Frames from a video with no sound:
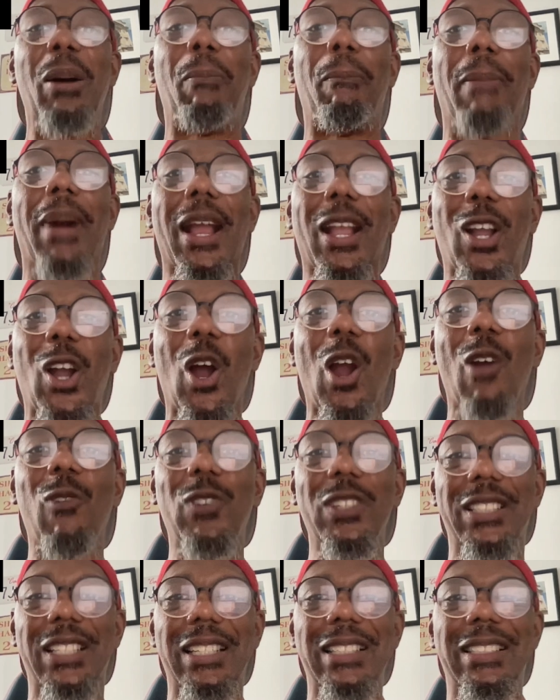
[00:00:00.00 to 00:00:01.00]
My car
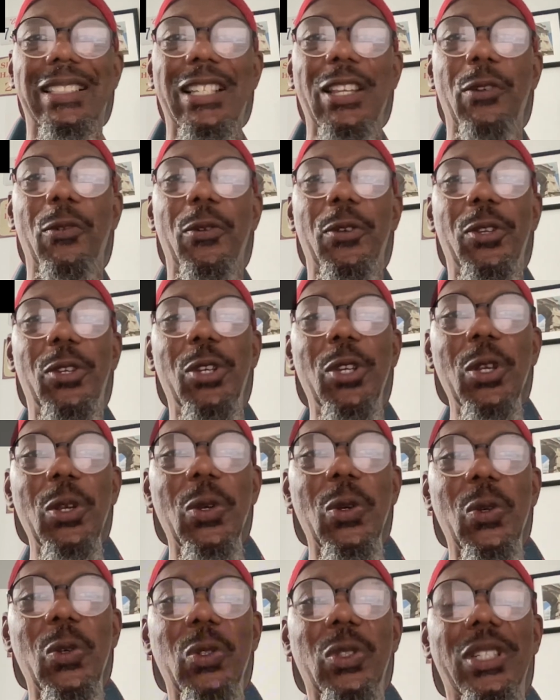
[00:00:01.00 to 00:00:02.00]
was considered
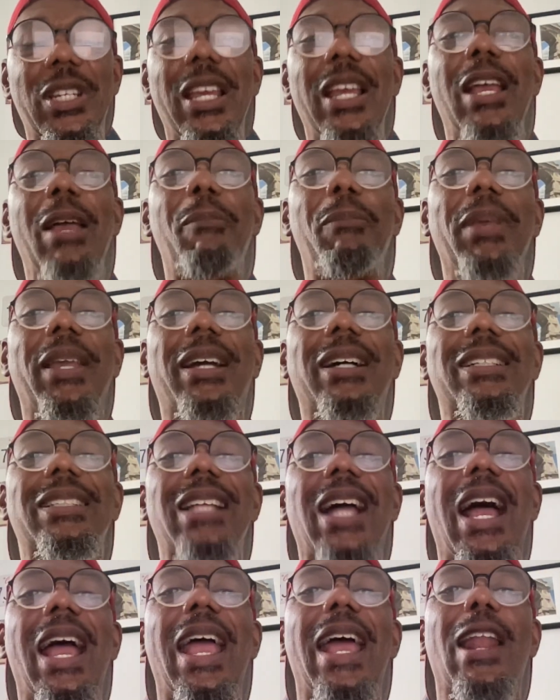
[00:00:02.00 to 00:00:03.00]
used
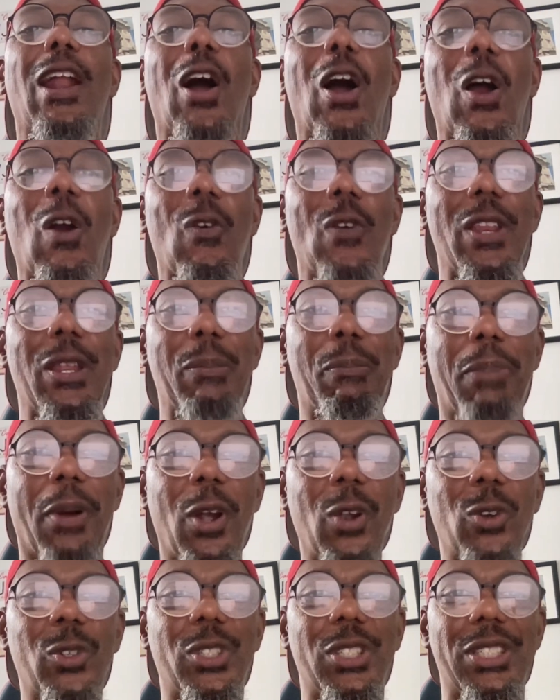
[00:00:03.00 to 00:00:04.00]
because I had already
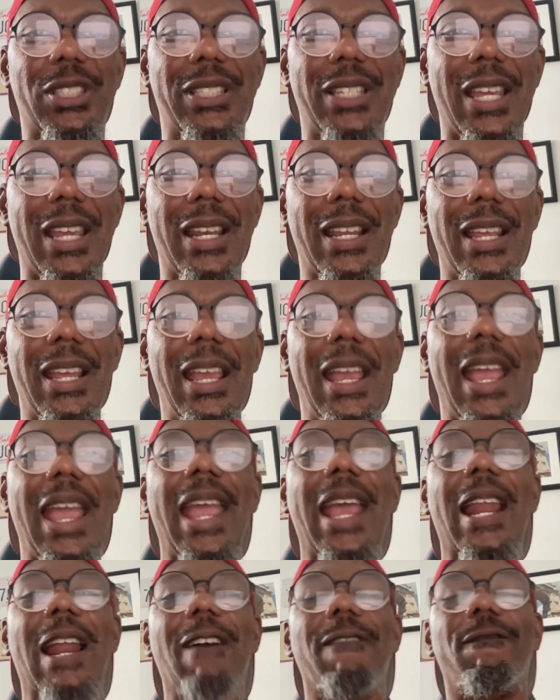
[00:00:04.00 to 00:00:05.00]
purchased it
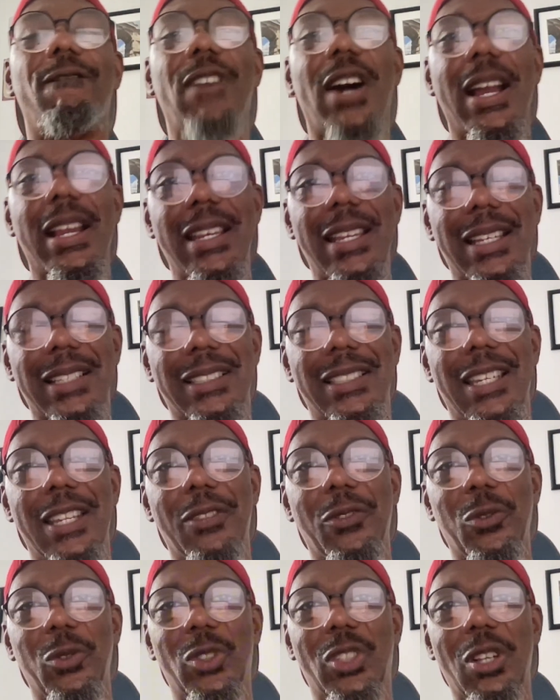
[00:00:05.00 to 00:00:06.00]
and I financed
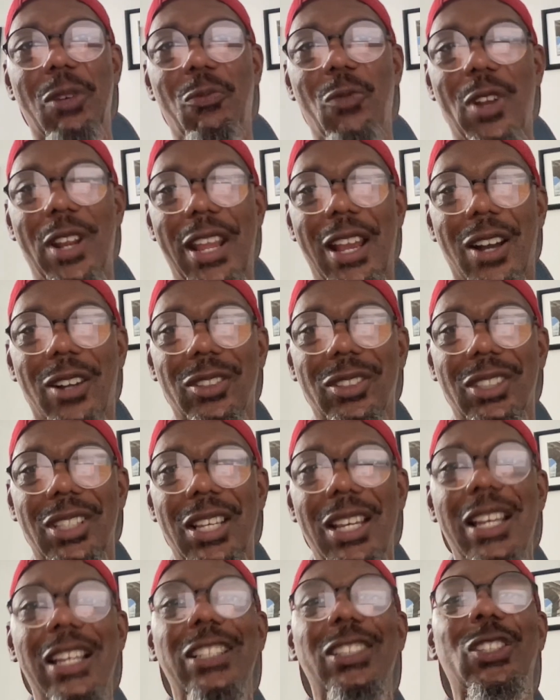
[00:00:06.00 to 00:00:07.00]
it through someone else.
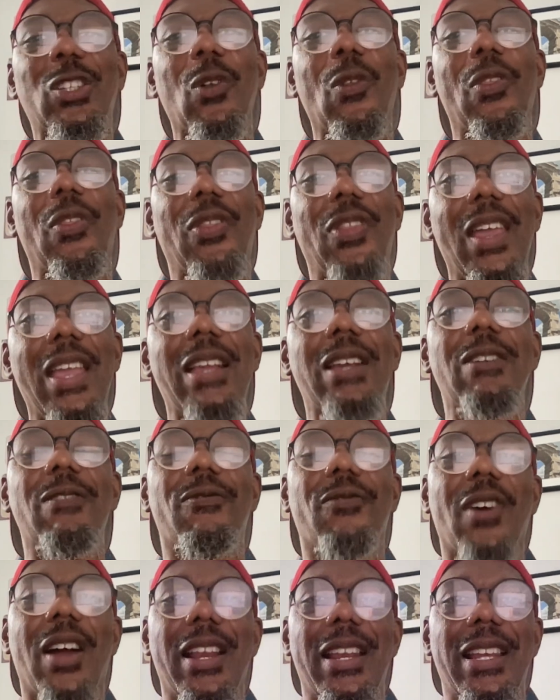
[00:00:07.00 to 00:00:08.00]
So they could
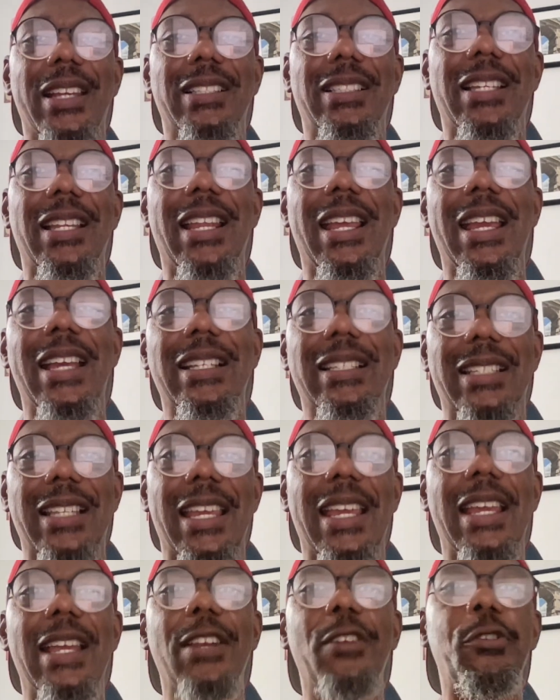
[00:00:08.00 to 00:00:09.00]
finance it as
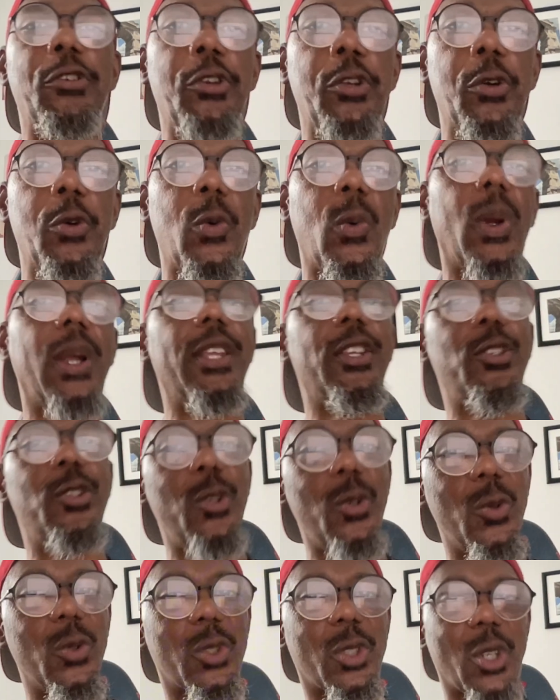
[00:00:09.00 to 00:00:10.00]
a new
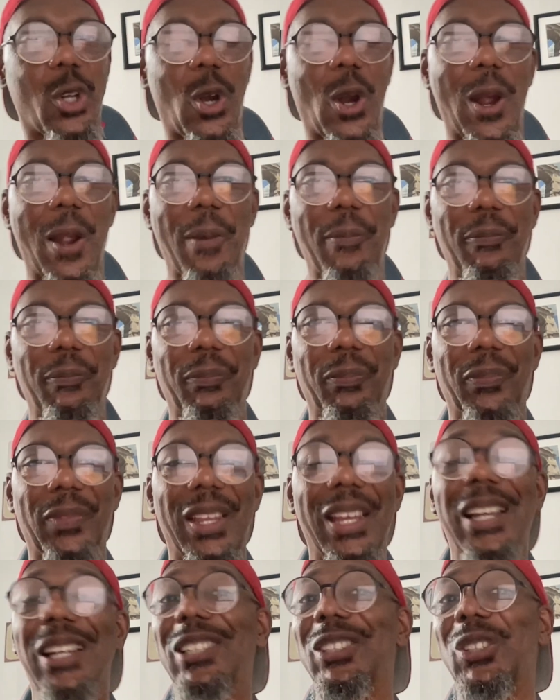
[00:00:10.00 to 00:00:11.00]
used car.
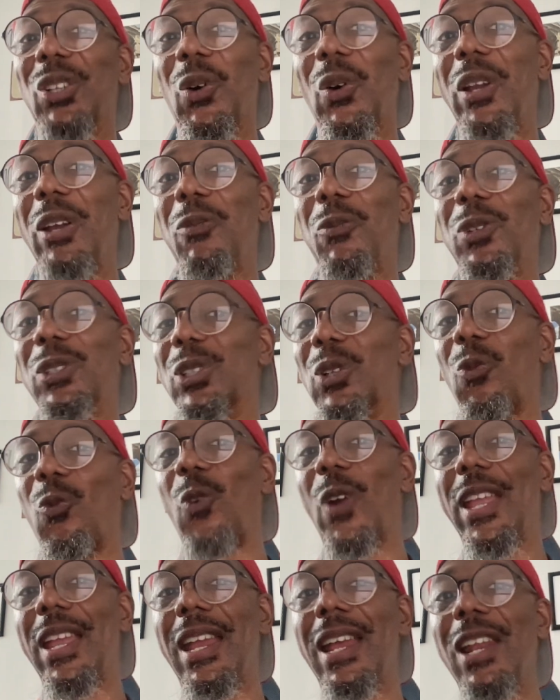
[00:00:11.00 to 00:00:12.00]
So it was a
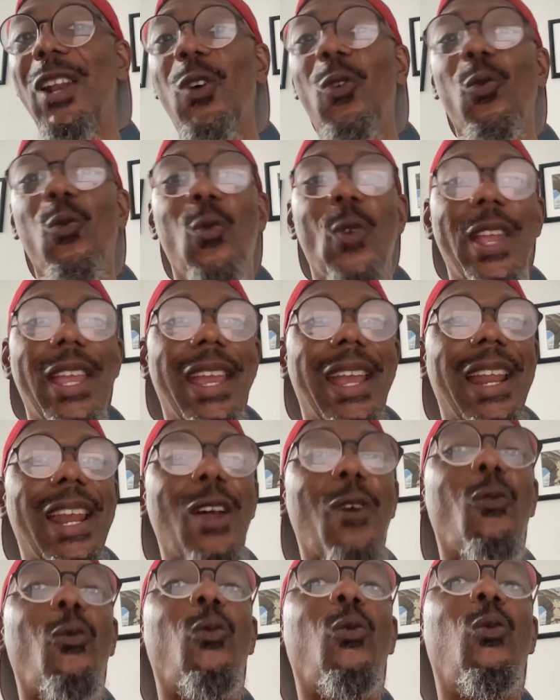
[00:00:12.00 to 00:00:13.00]
win
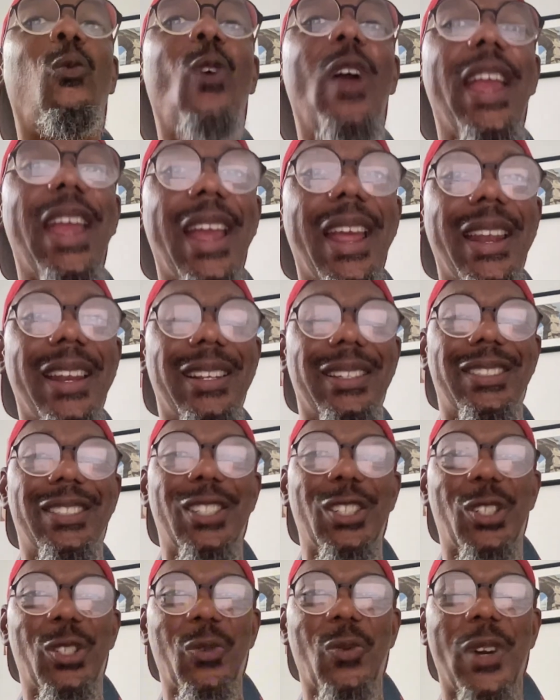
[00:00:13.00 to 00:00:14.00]
win win
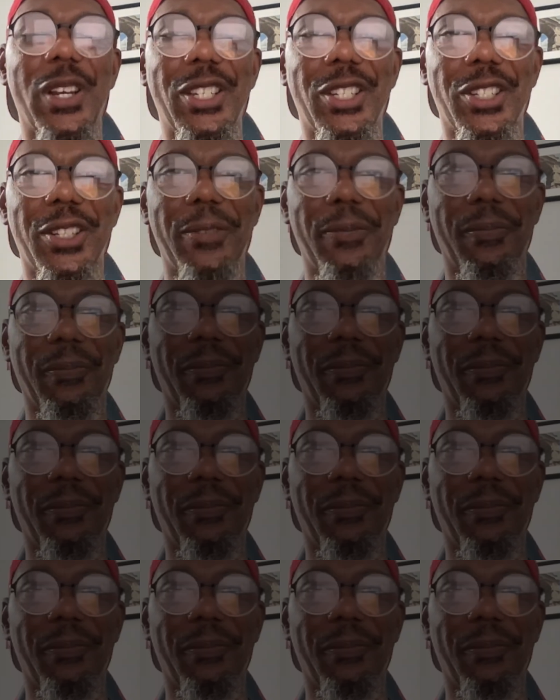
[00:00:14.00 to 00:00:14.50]
situation.